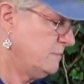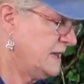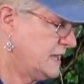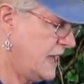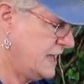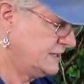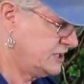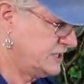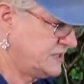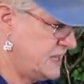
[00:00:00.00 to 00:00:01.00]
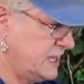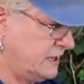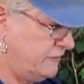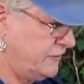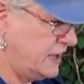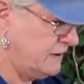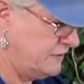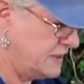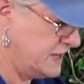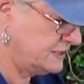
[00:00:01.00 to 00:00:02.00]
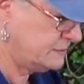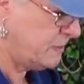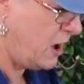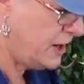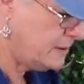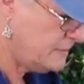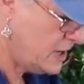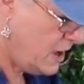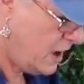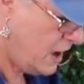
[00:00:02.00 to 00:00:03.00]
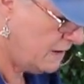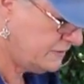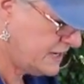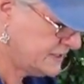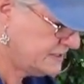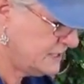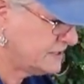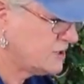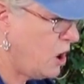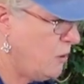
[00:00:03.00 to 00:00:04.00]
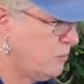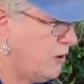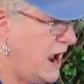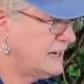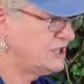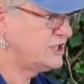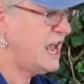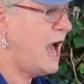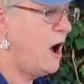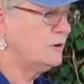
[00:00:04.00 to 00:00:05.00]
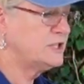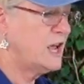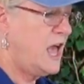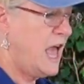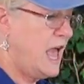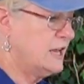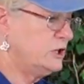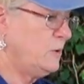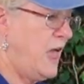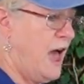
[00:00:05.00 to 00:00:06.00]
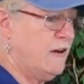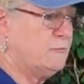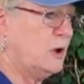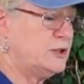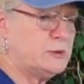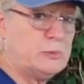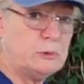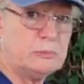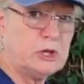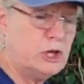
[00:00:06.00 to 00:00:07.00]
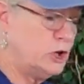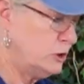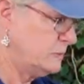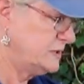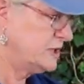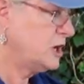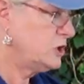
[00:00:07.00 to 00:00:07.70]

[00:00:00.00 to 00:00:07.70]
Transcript: because just think, if this bottom of this is all branched out and you have multiple blooms,